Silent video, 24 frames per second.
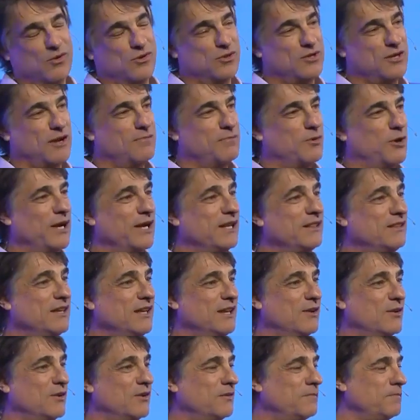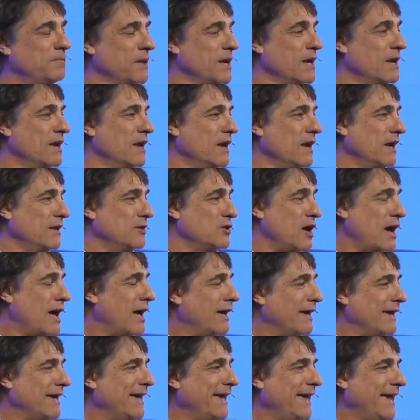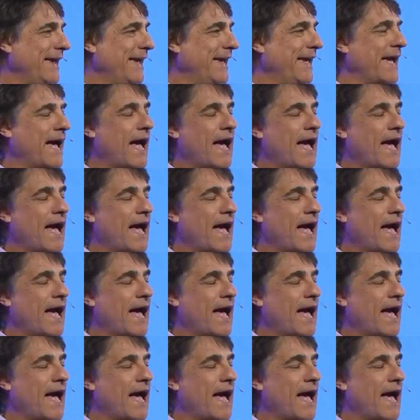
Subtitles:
deserted or